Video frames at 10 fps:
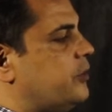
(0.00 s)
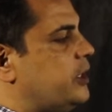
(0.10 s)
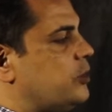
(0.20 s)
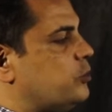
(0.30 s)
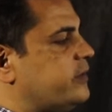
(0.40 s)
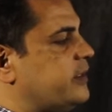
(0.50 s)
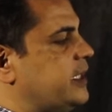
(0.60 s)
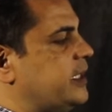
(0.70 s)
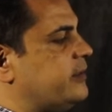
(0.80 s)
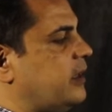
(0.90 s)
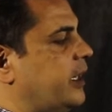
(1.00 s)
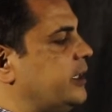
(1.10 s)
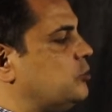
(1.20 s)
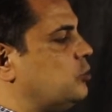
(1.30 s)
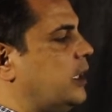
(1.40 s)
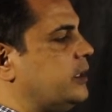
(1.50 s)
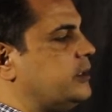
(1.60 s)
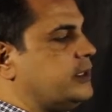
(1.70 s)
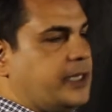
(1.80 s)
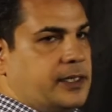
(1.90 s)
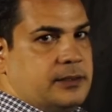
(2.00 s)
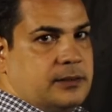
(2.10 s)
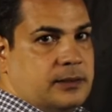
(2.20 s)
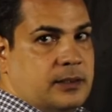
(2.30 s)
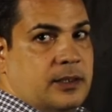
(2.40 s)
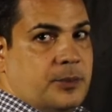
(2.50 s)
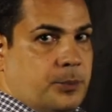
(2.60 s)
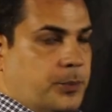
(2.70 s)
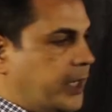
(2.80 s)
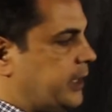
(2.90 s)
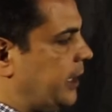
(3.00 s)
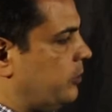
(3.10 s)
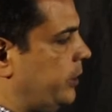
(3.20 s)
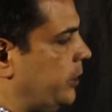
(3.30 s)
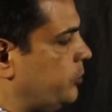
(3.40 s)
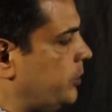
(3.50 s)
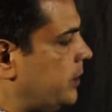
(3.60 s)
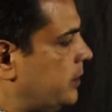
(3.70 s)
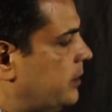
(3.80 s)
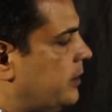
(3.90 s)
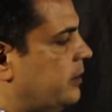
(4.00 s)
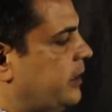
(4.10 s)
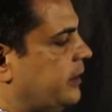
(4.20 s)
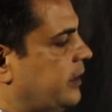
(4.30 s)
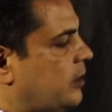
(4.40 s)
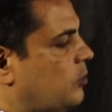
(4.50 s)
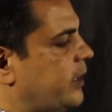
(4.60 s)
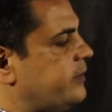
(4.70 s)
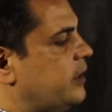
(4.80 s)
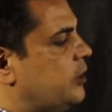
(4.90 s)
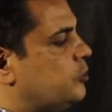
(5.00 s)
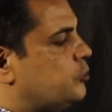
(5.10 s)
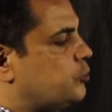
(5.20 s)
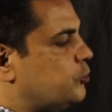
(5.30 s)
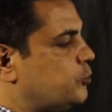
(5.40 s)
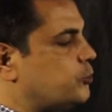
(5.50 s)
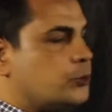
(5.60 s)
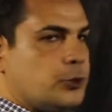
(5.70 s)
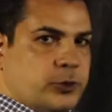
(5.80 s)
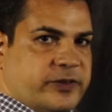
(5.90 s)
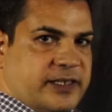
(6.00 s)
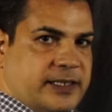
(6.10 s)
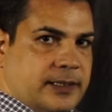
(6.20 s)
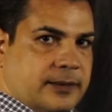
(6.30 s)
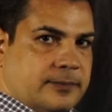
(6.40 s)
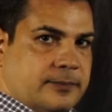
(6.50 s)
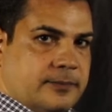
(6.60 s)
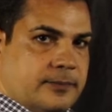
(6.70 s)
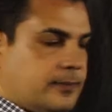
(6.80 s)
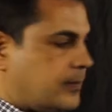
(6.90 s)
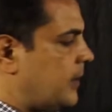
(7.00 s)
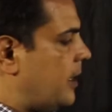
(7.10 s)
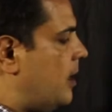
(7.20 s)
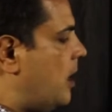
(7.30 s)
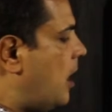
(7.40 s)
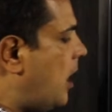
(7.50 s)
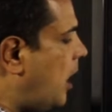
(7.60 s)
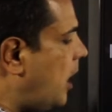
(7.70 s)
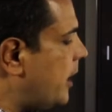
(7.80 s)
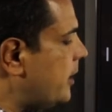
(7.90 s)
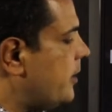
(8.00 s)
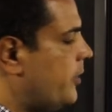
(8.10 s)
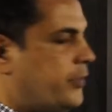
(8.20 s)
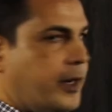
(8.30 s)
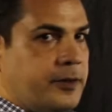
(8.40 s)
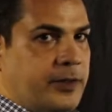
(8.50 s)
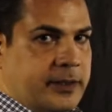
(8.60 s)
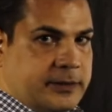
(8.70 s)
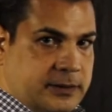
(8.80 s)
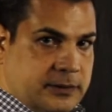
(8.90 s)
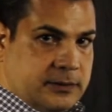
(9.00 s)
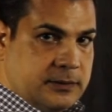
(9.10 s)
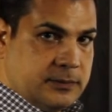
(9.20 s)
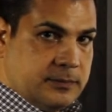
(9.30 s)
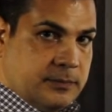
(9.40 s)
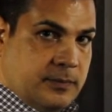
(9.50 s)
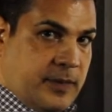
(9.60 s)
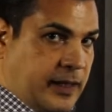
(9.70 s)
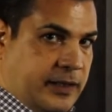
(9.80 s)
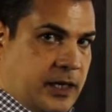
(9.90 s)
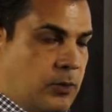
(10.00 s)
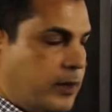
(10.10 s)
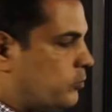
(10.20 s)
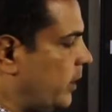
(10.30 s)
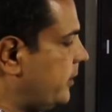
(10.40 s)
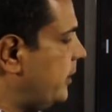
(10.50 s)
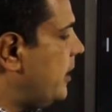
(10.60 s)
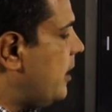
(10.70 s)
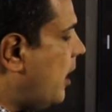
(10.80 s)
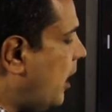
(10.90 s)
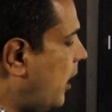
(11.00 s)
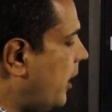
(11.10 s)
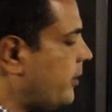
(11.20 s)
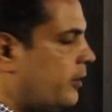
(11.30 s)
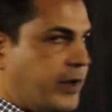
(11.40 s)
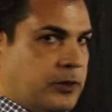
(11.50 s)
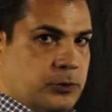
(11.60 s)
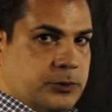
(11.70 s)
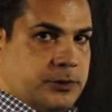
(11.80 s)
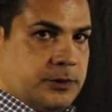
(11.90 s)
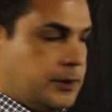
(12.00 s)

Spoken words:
3 root 3 sine 210. By calculator, that equals 2 root 3. R the resultant, that equals what? R the vector.